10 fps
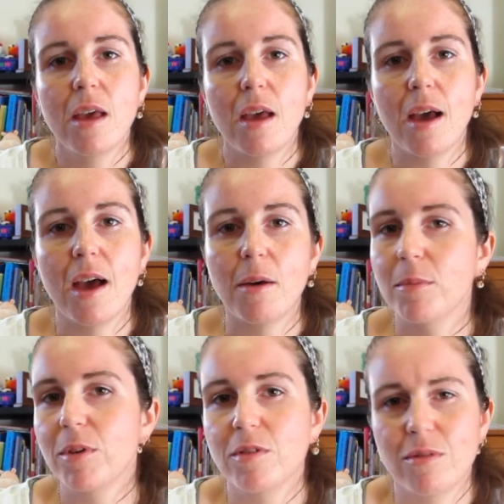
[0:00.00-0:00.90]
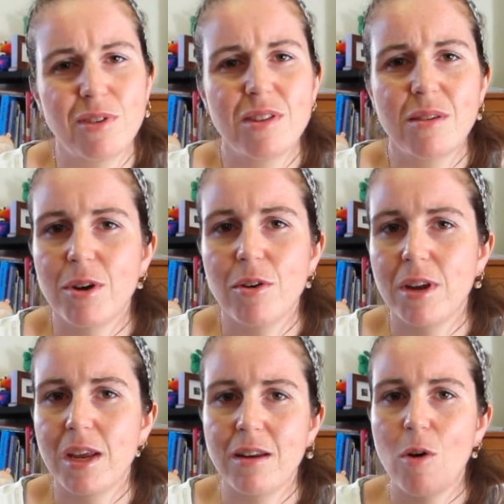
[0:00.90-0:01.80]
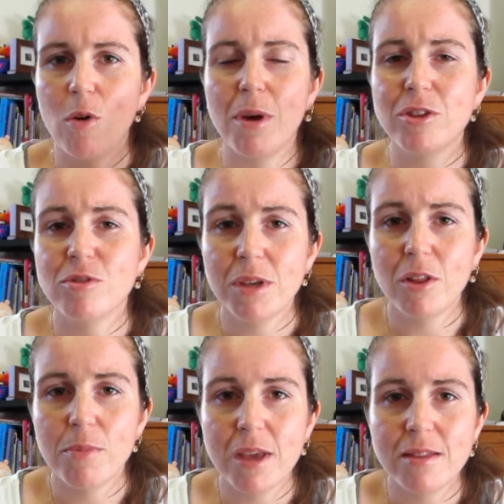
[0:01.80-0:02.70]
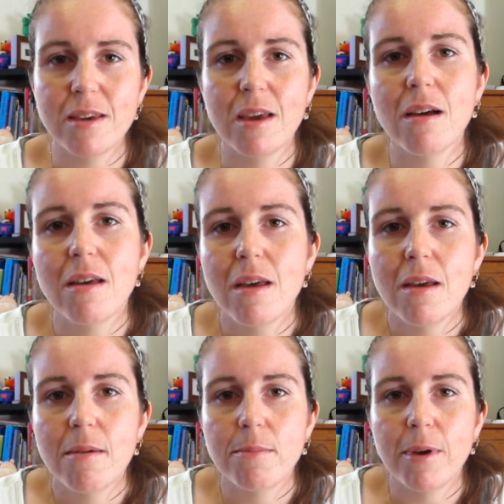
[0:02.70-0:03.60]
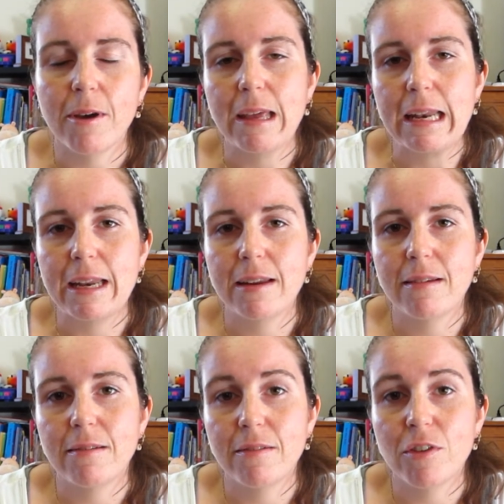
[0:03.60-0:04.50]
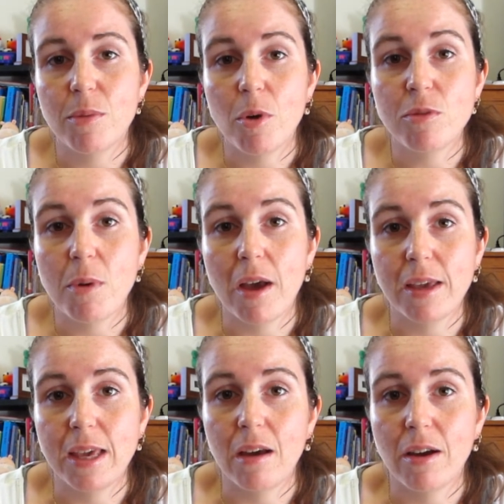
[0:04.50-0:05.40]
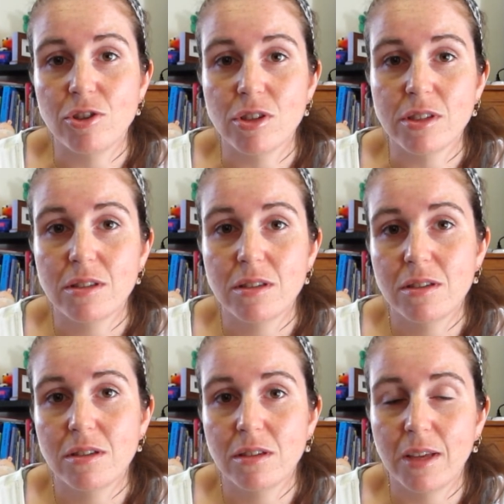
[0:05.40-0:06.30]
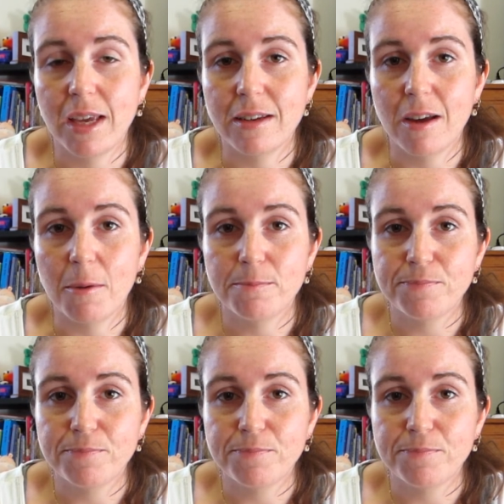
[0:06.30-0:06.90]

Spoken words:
because obviously we don't need a whole bunch of pillow pets here, but for the most part, yeah, I just end up